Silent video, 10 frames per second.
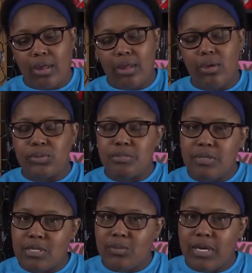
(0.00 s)
It was a
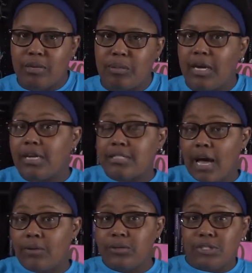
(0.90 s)
busy week because
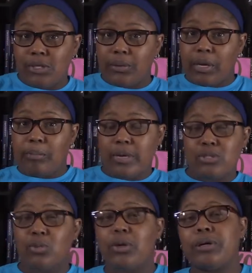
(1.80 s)
I was doing
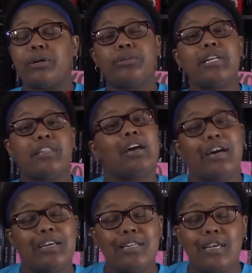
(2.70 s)
buzzword
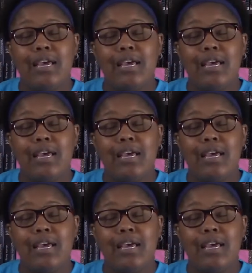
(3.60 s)
readathon,